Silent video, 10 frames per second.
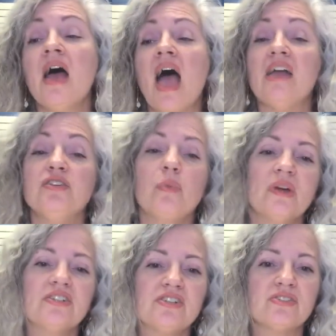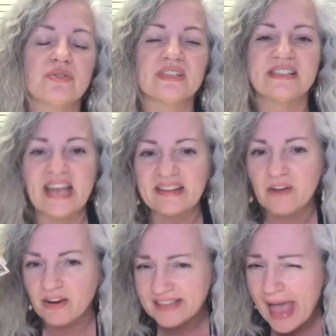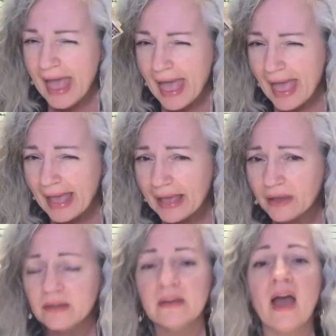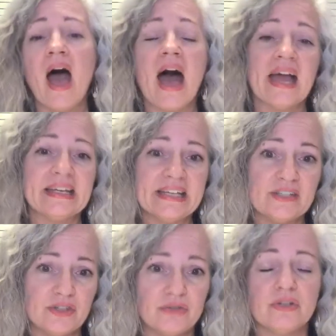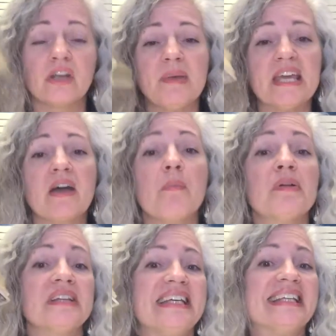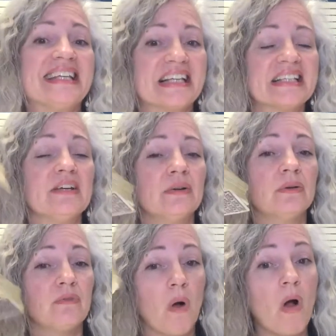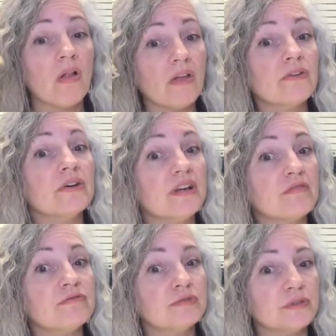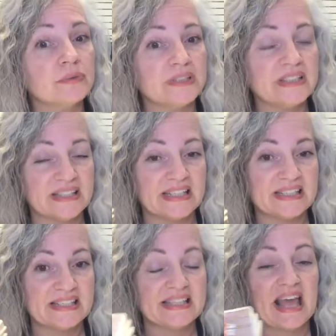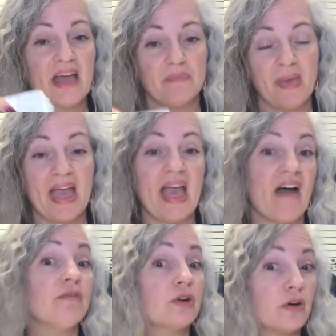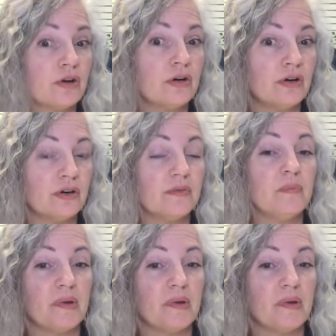and you want to just sort of say to the cards, hey, I need you to be completely clear of all other influences that may have occurred